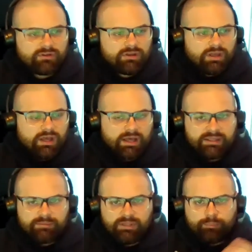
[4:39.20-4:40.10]
Uh, hit
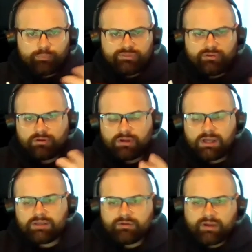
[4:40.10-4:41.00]
me up with your, uh,
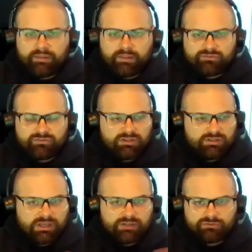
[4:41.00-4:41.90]
your L L C, and you
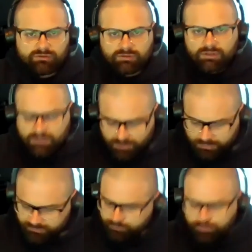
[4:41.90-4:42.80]
guys are, you know,
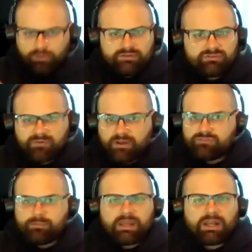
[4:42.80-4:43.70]
just pulling these
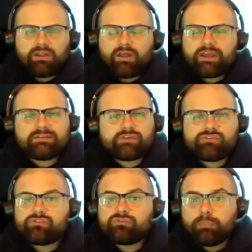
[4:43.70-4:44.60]
funds, man. And I like it. That's
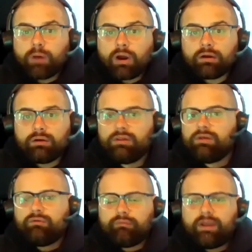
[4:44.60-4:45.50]
smart,
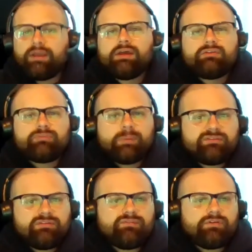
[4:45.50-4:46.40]
right?
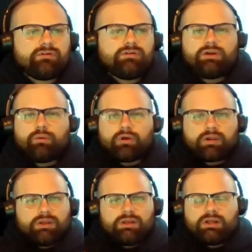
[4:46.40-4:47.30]
Especially if you're, you know,
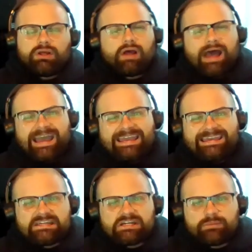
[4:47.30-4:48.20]
working in a high
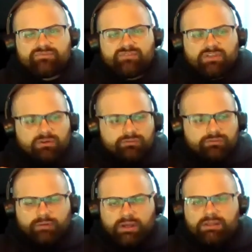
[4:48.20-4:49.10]
income field,
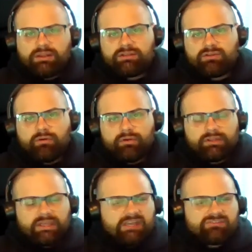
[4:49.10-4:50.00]
right? Like the oil and
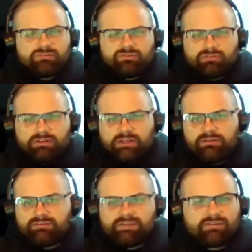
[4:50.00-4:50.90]
gas industry down
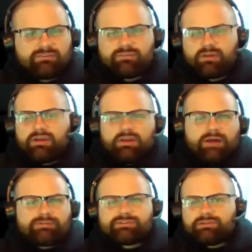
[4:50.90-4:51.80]
there in Texas.
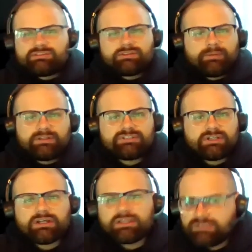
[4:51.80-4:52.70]
I'm sure there's a bunch
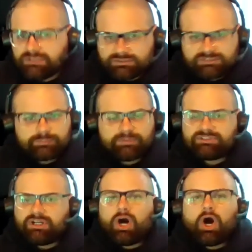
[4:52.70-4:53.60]
of, you know, just a bunch
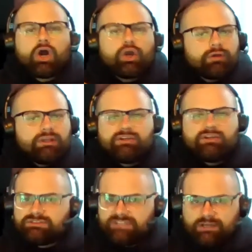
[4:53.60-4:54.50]
of hungry
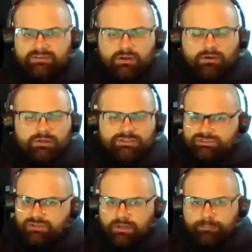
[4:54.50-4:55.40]
dudes out there who are just
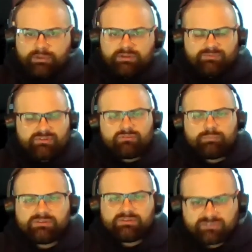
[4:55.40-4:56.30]
trying to build themselves
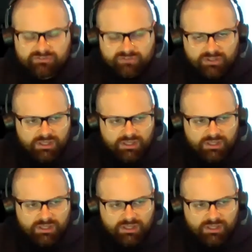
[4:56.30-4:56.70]
businesses.